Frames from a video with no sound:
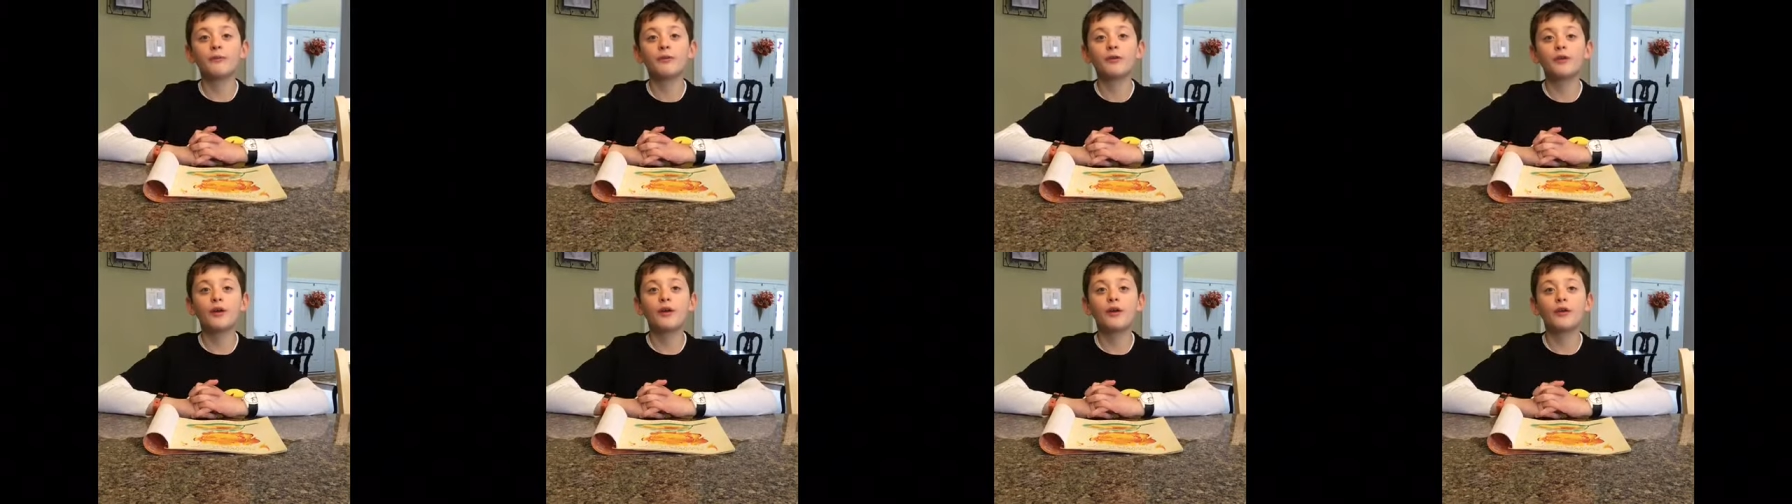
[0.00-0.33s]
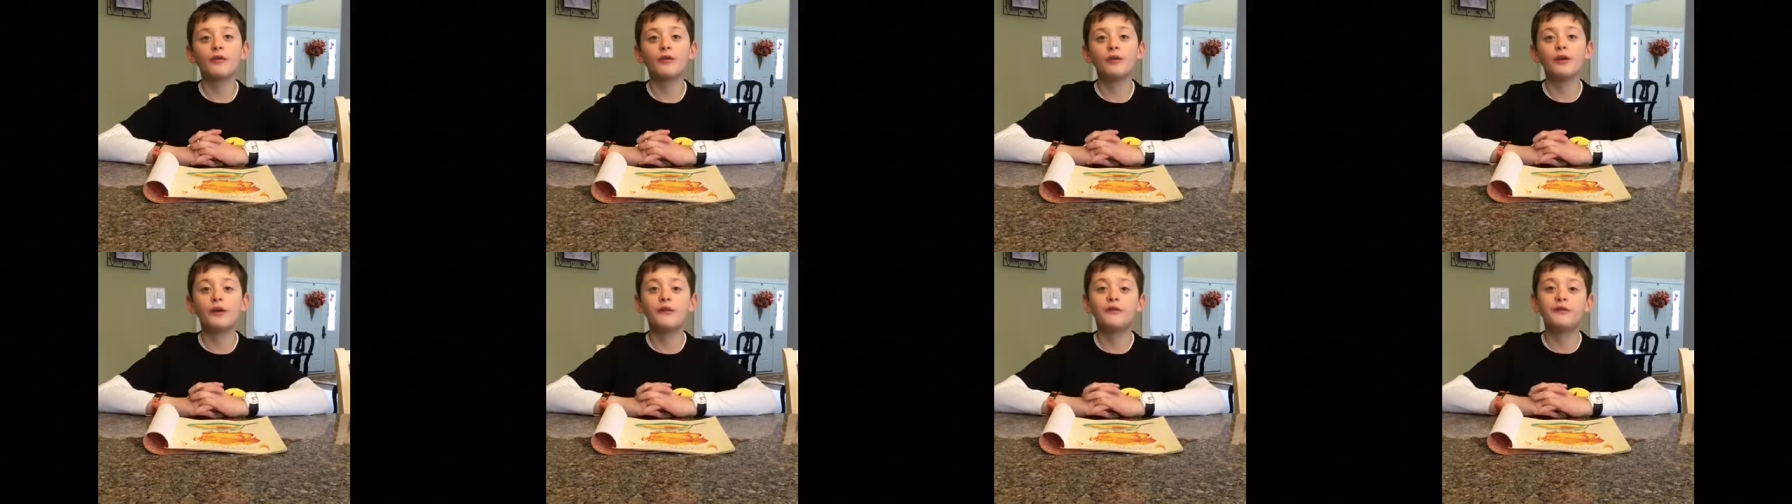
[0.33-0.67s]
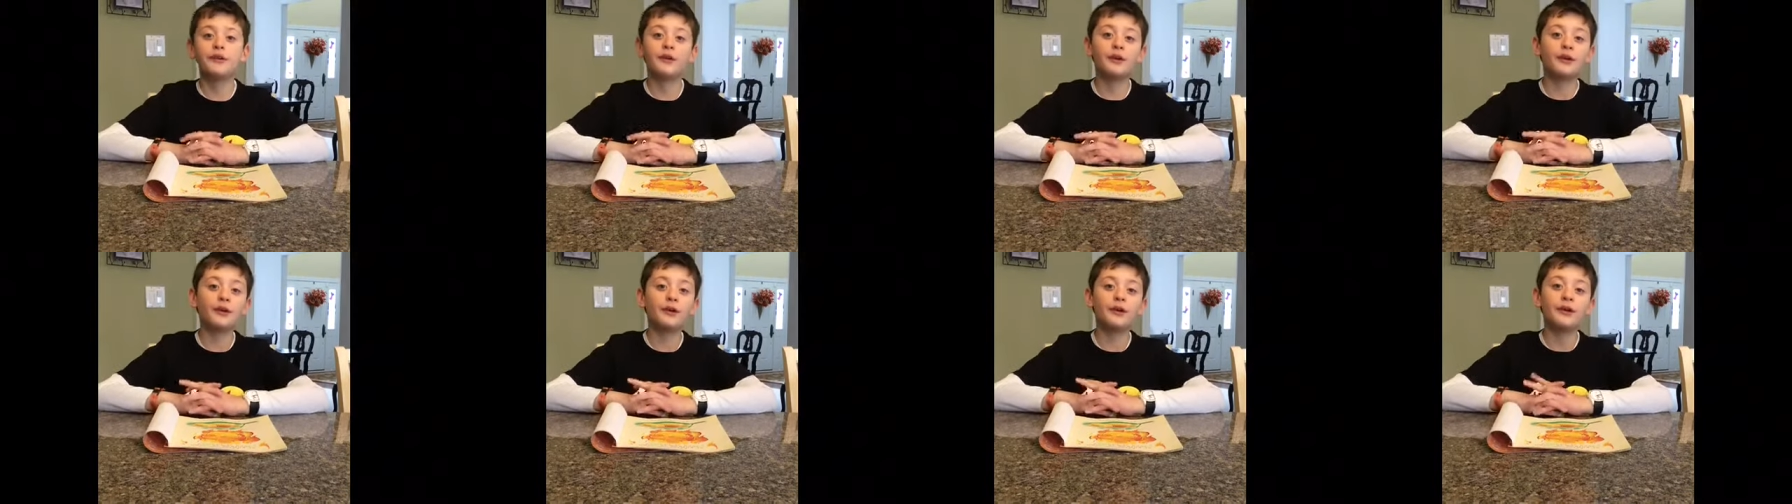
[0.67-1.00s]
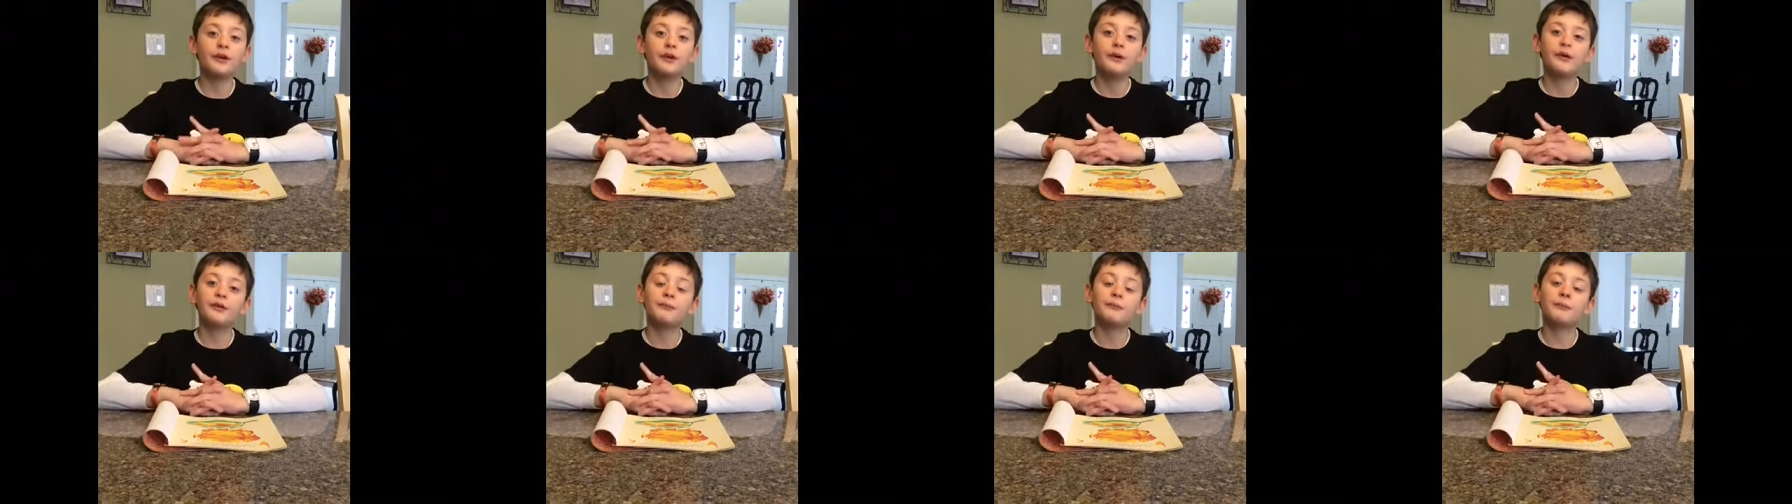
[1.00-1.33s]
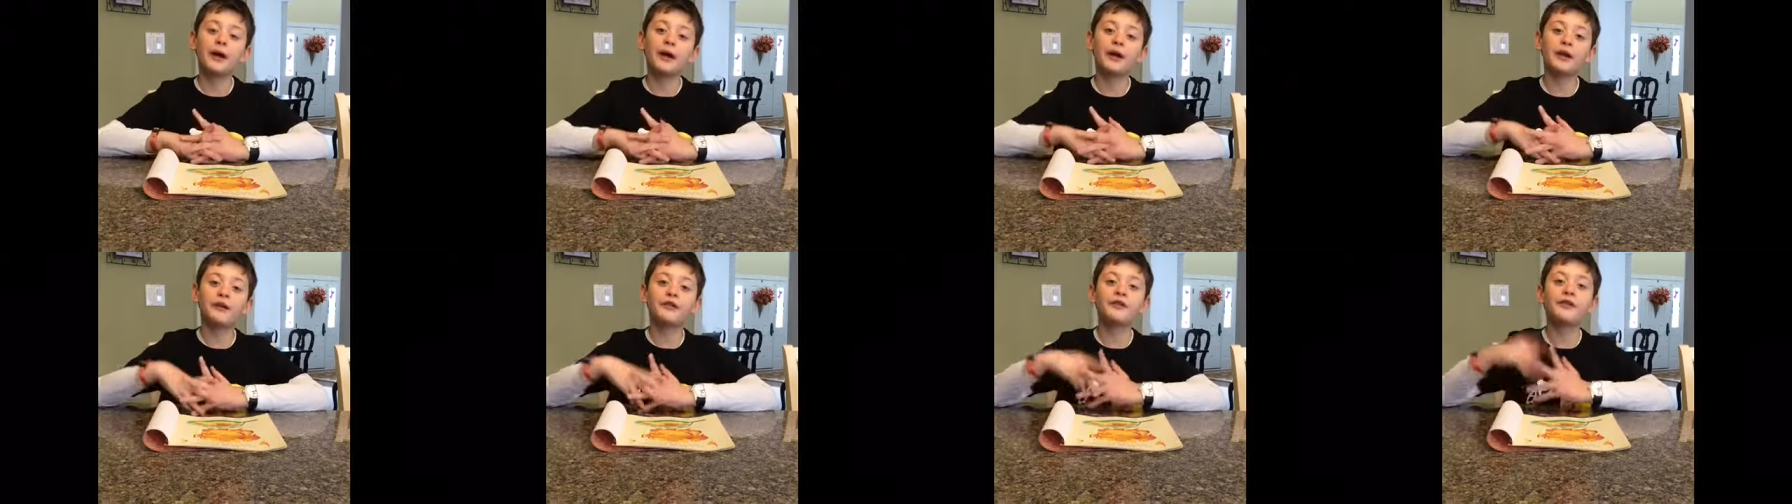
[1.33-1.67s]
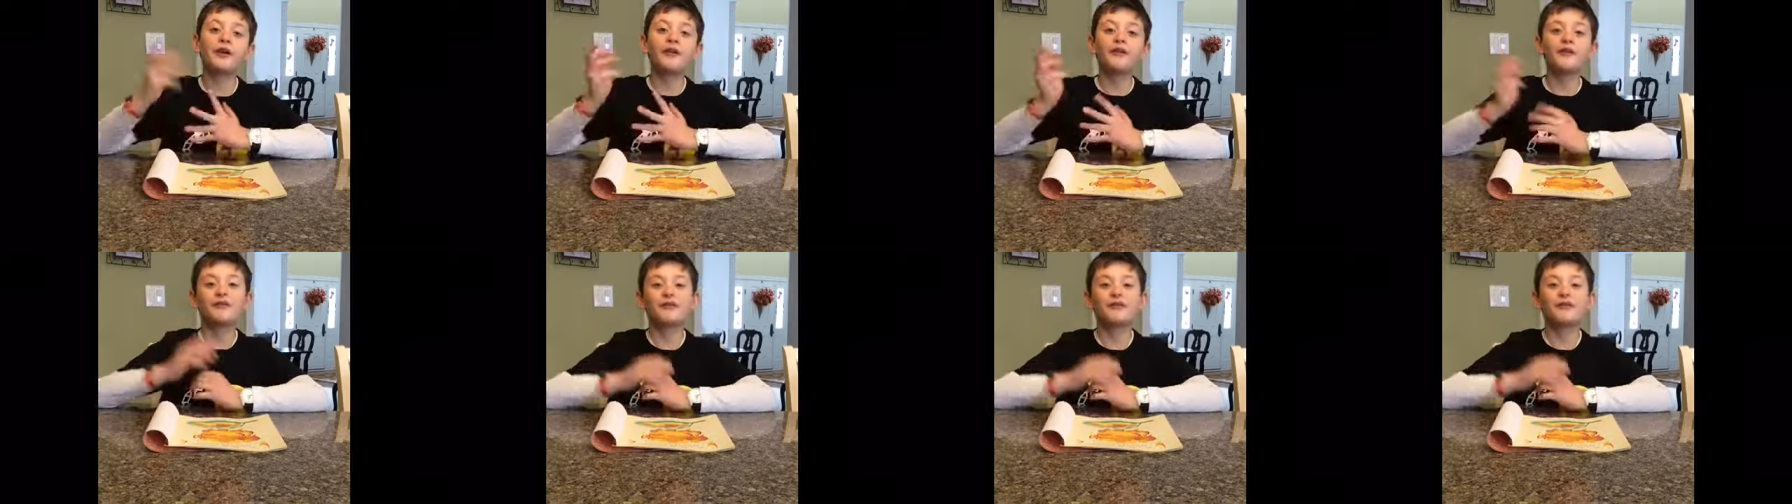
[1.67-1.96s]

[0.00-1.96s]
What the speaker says: so if you're by yourself.